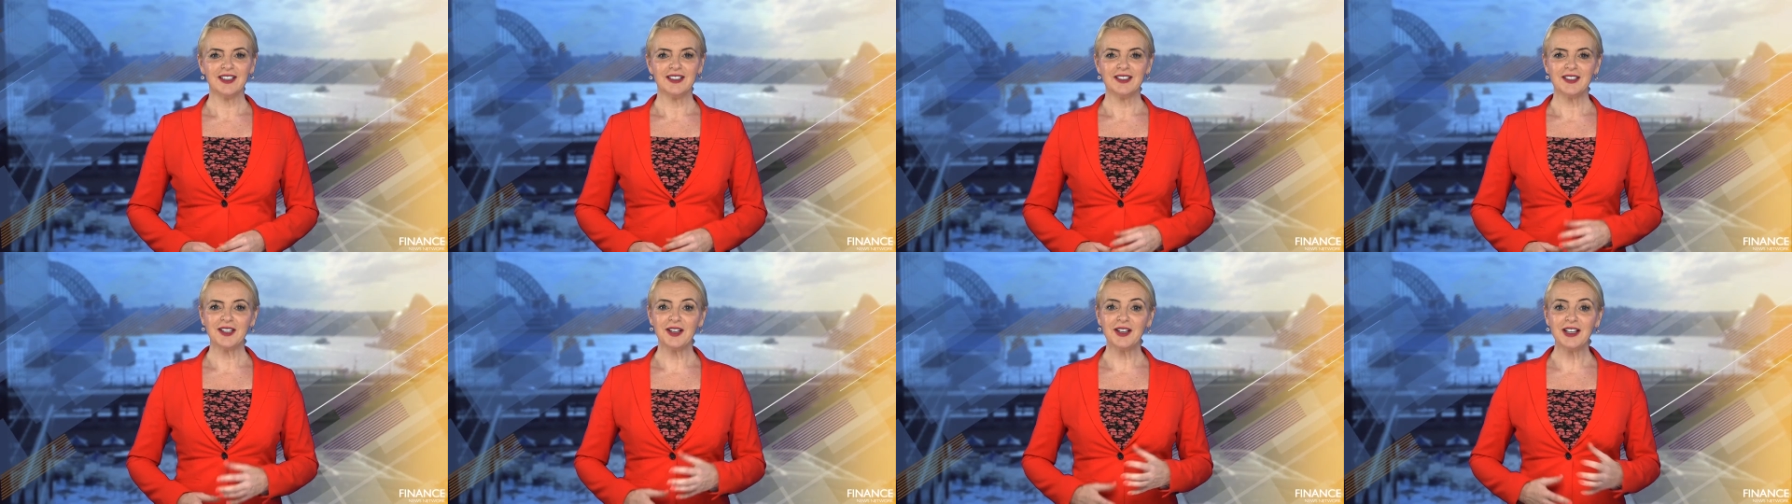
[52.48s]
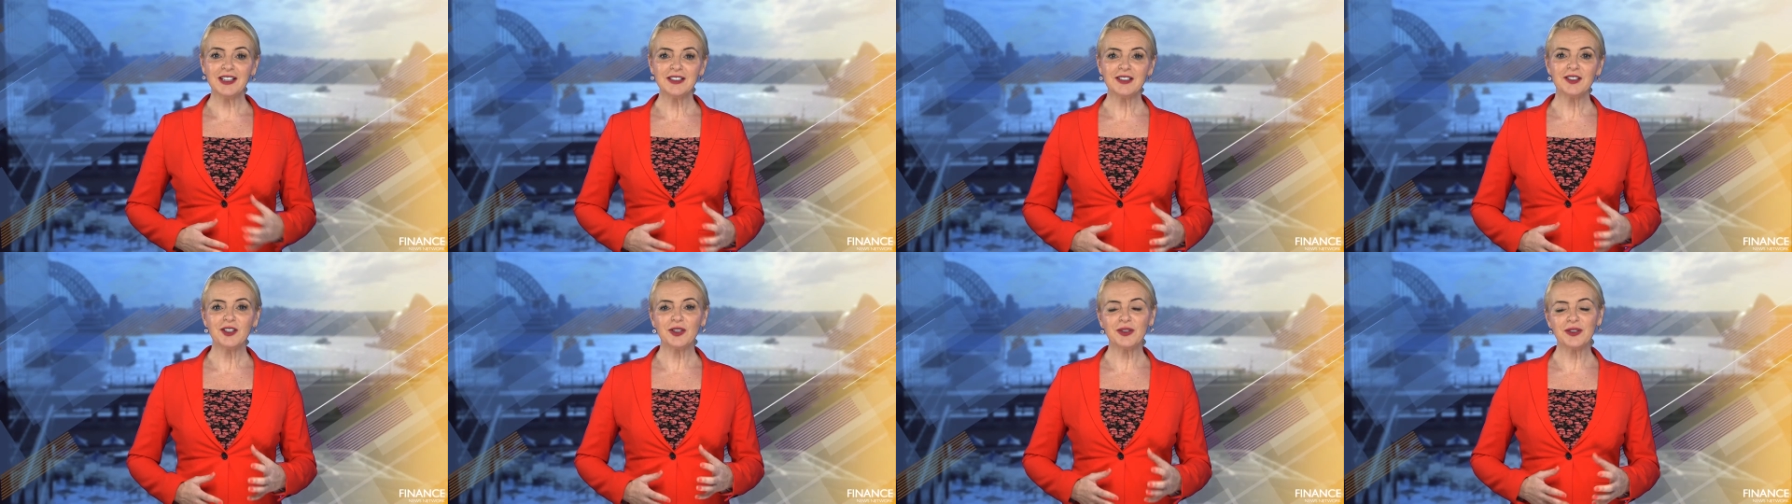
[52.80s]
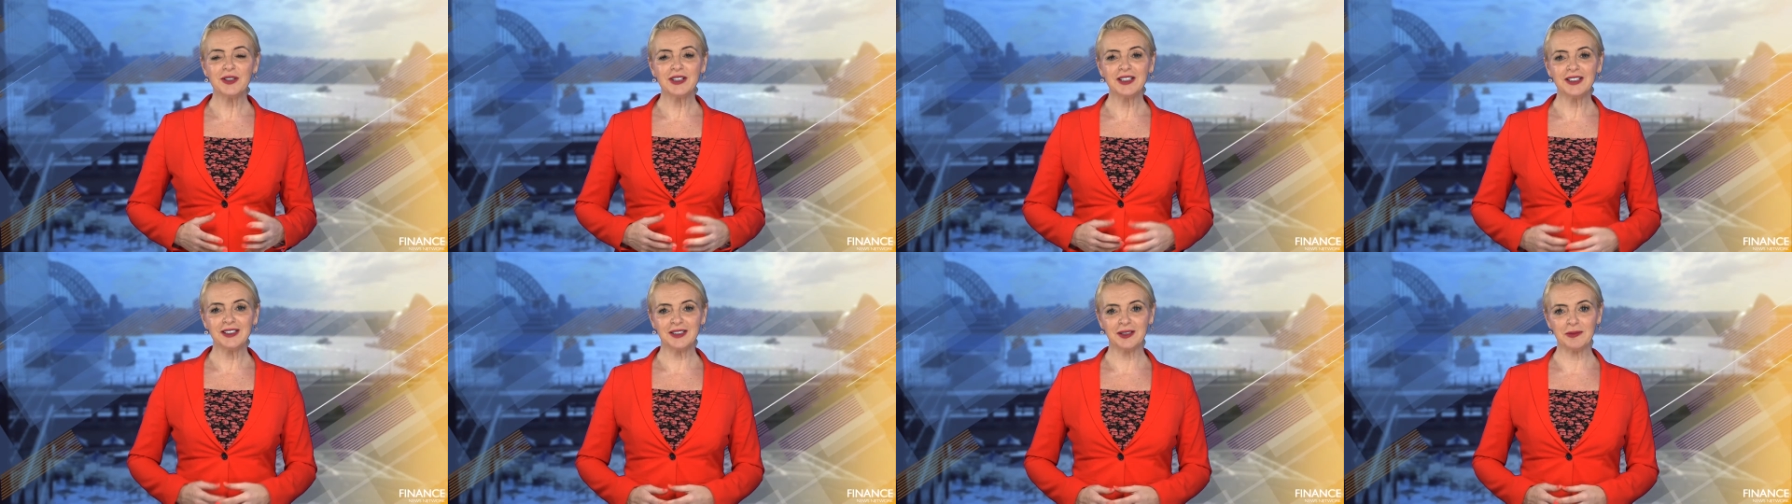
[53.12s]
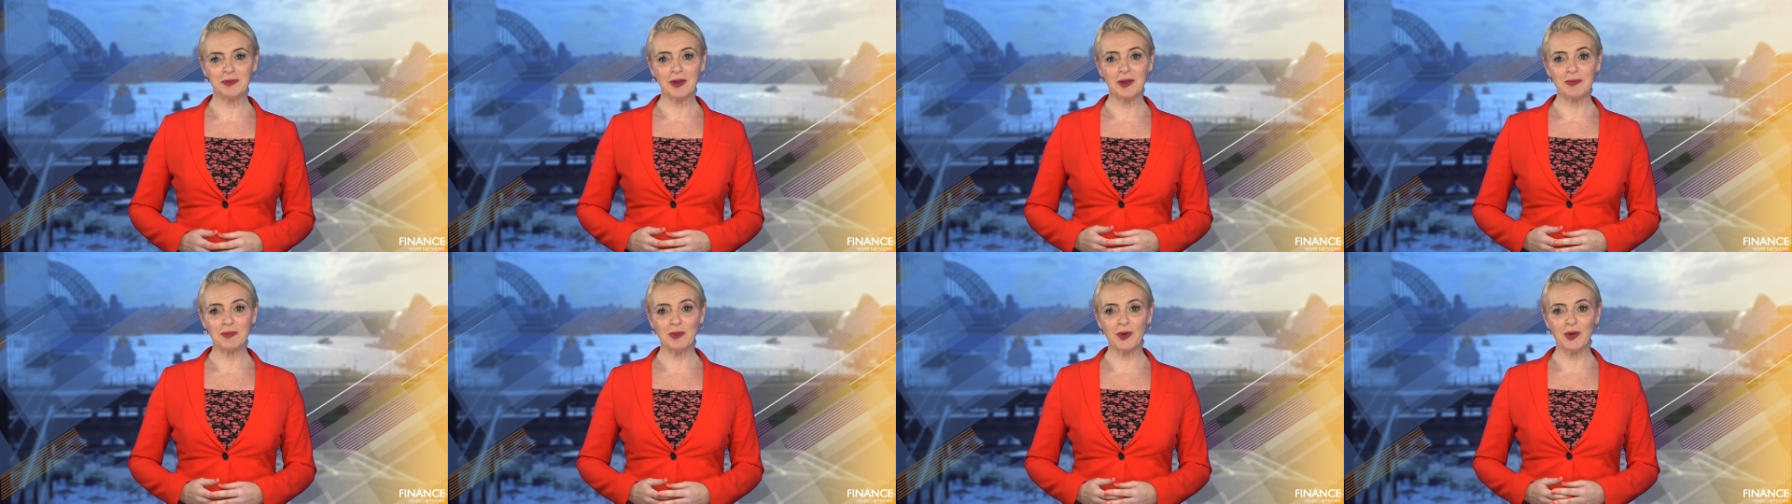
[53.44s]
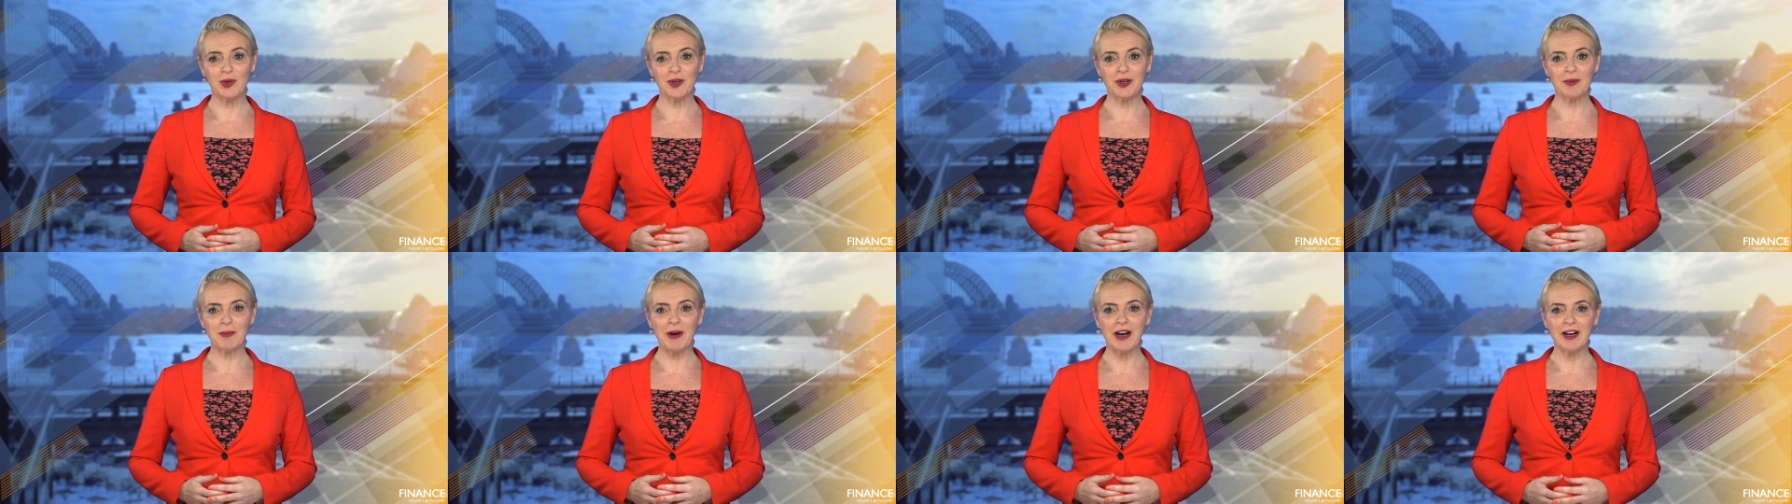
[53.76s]
So let's talk a little bit
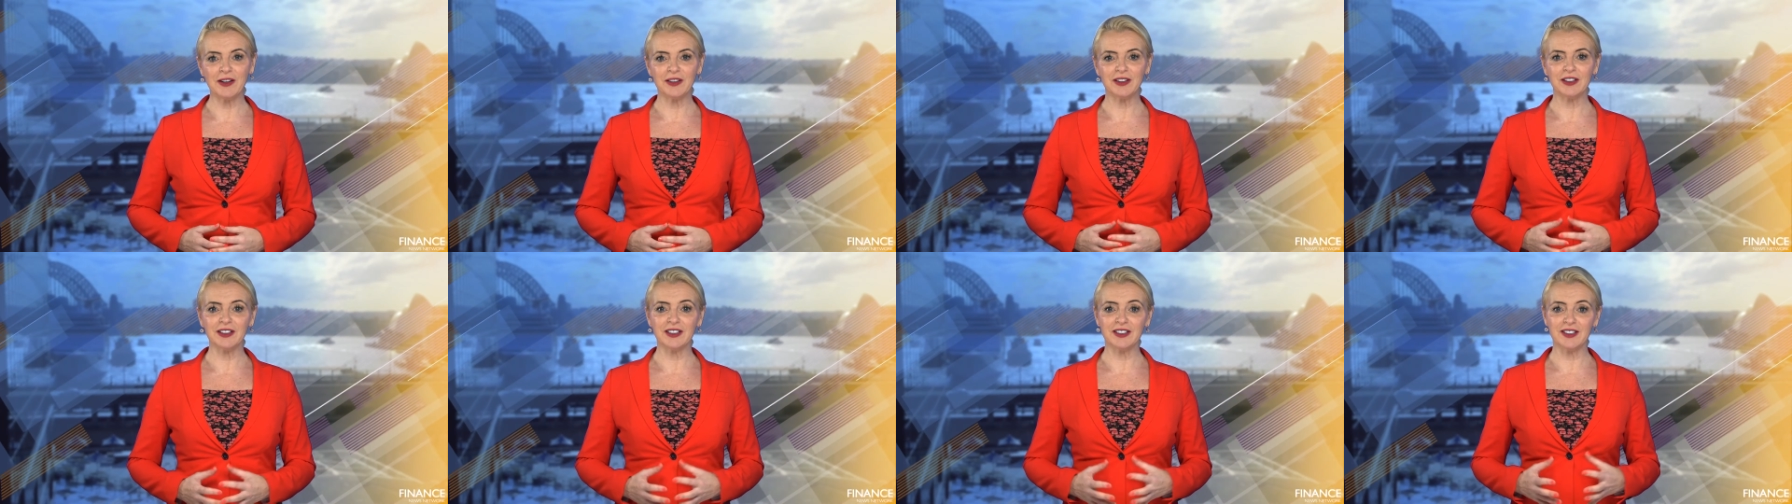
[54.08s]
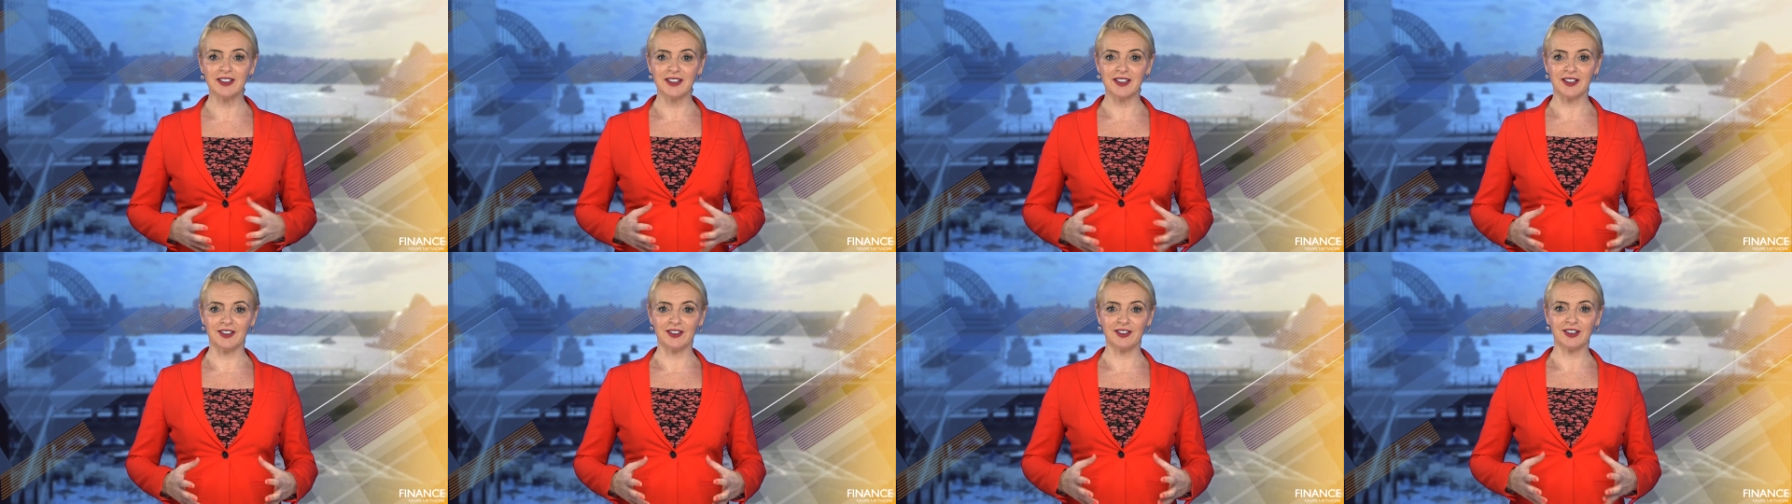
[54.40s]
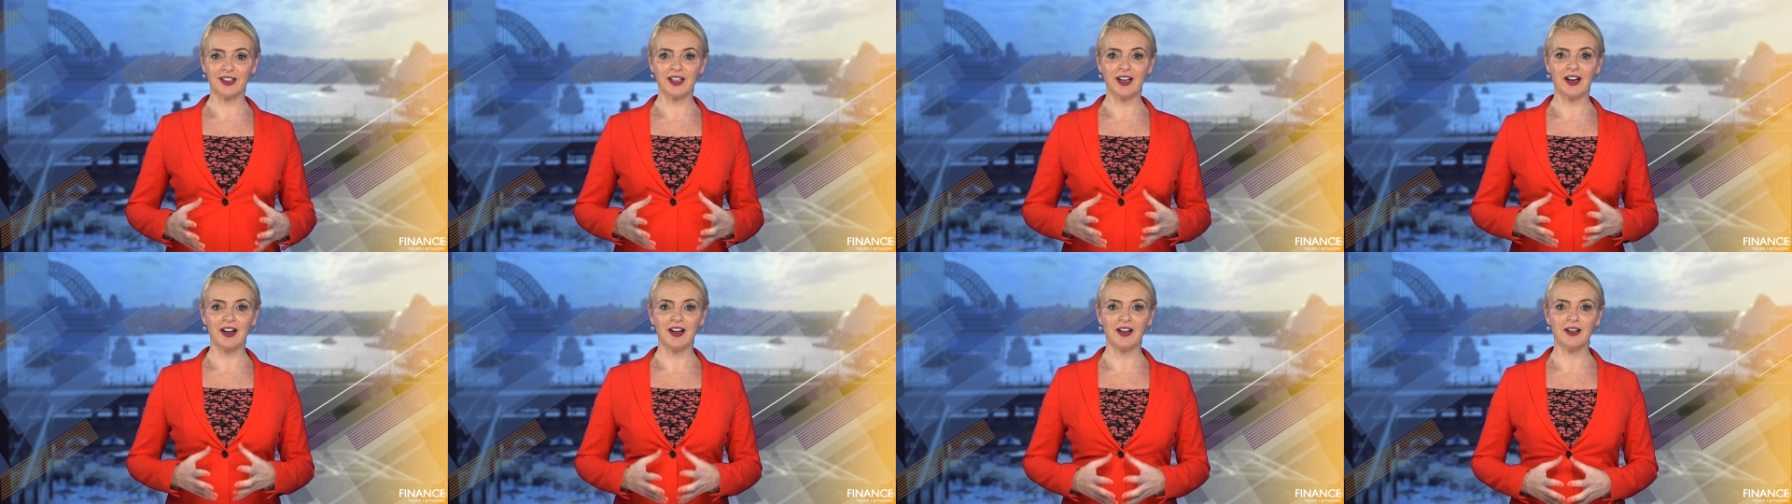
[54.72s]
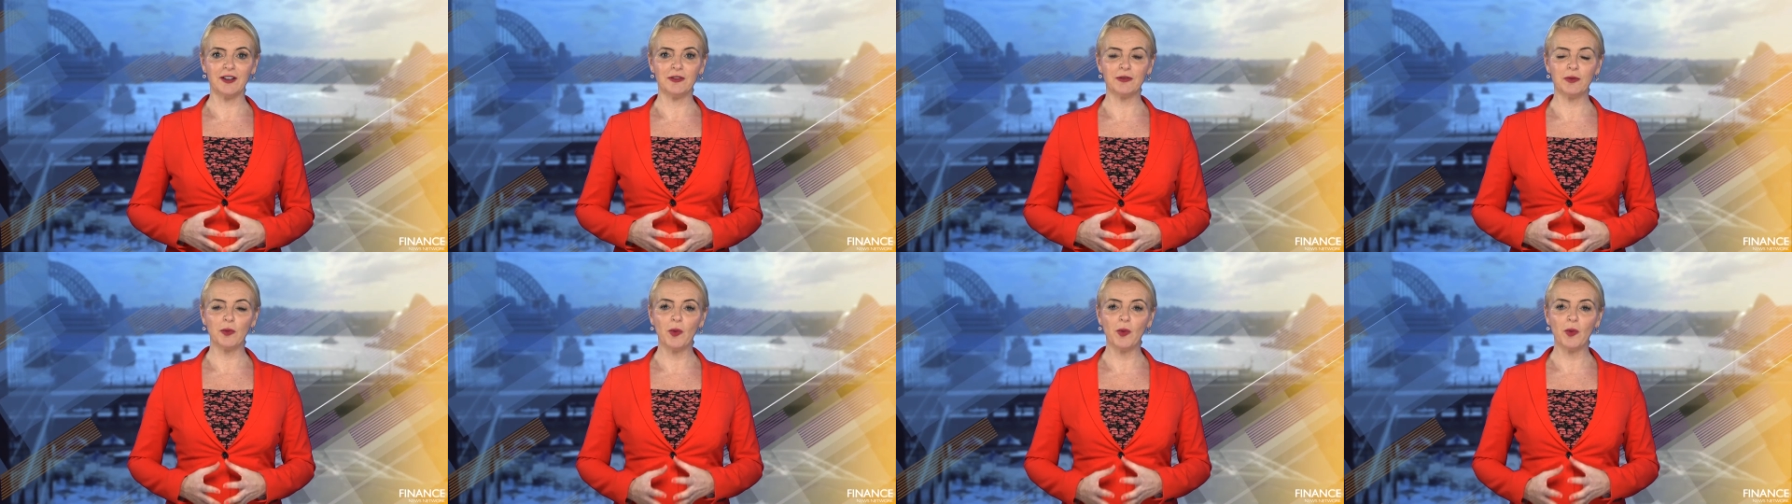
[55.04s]
more about the Lassonde curve.